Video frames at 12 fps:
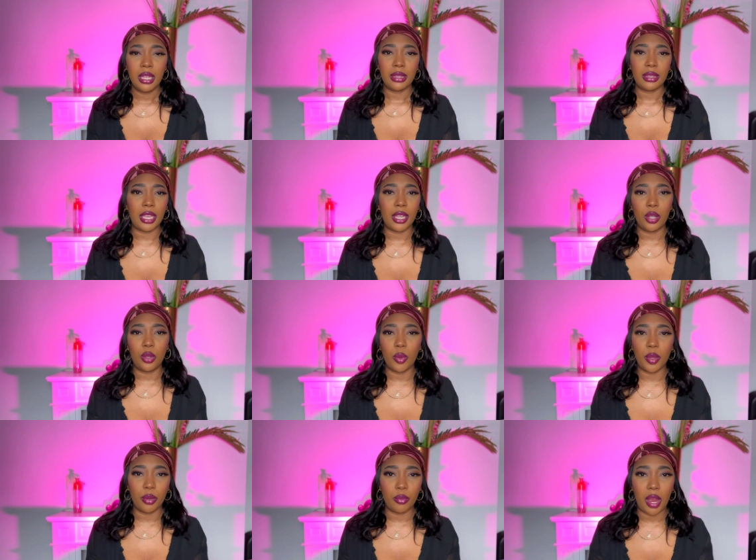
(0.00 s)
like
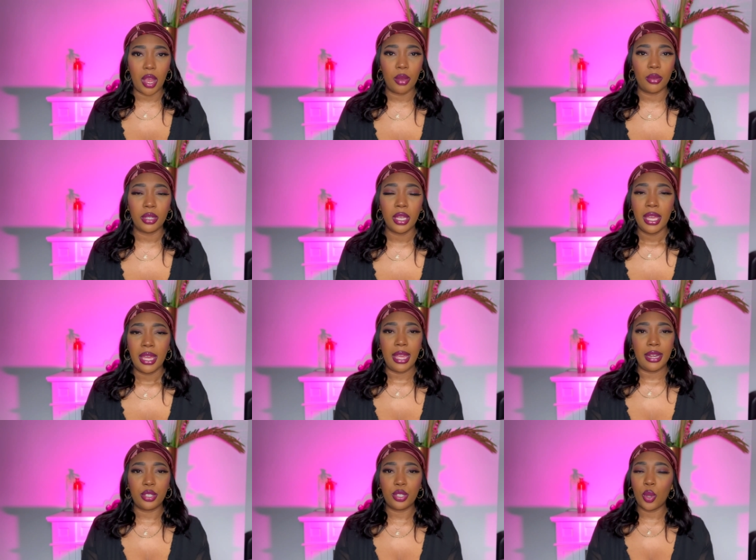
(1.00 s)
going around
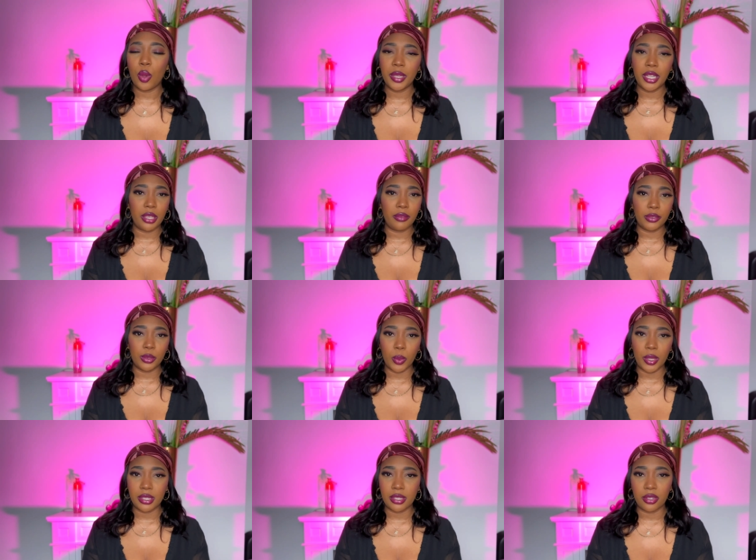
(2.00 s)
and so many
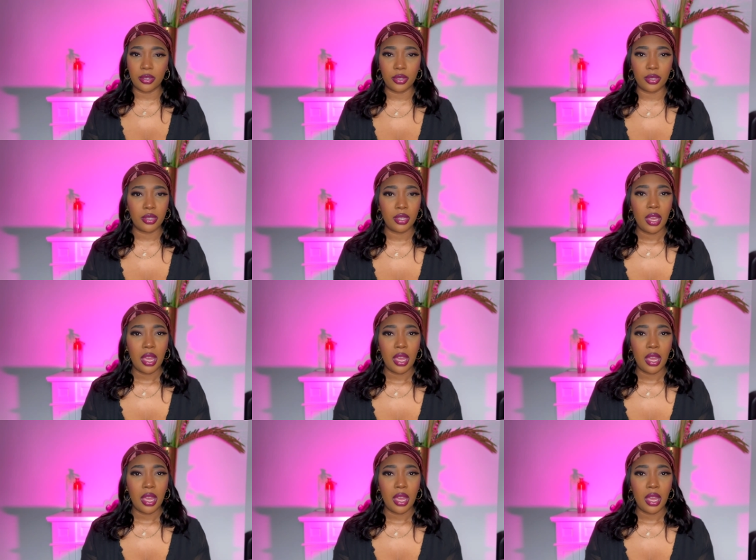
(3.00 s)
influencers